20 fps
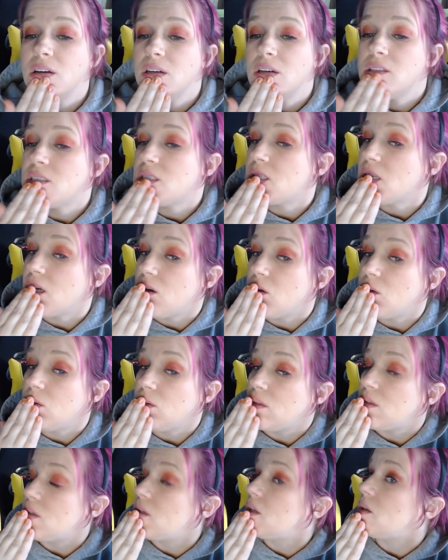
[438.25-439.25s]
So
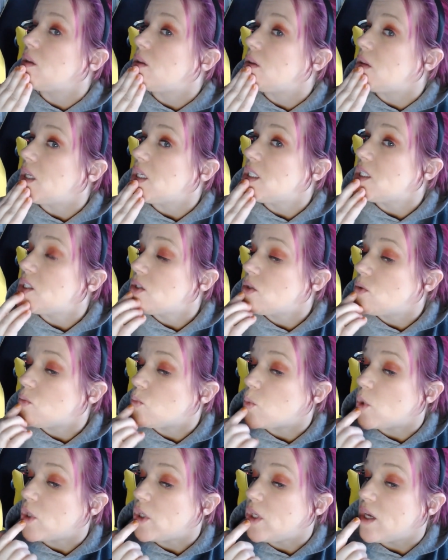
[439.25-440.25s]
this,
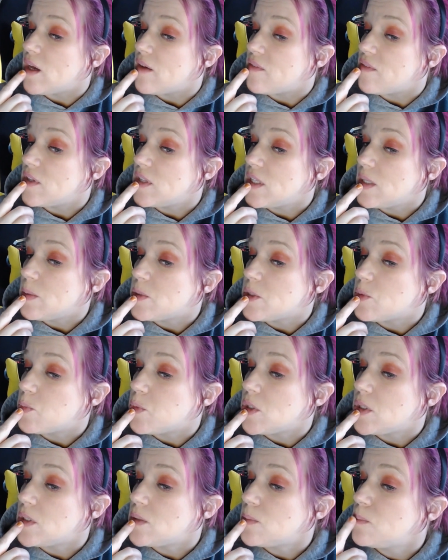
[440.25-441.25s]
where you have your lip
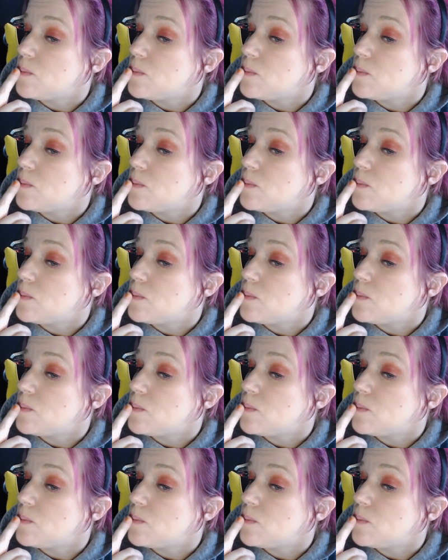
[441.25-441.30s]
support,